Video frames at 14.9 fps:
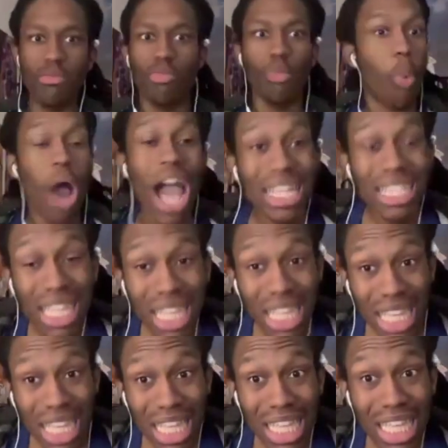
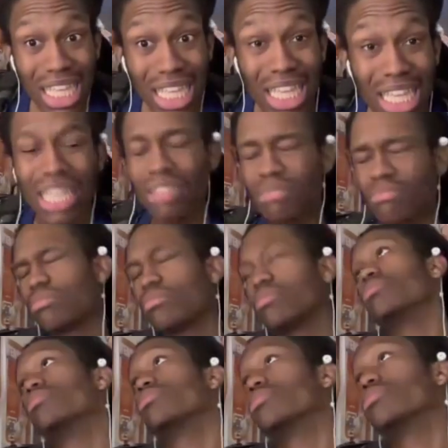Lately, he's been
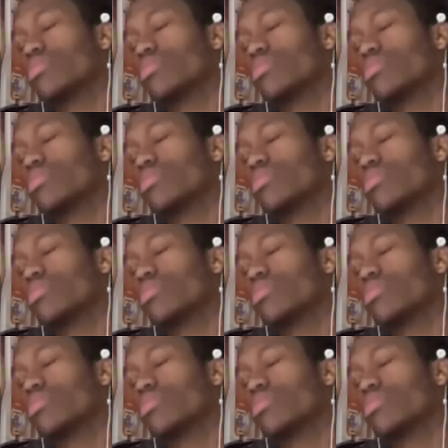coming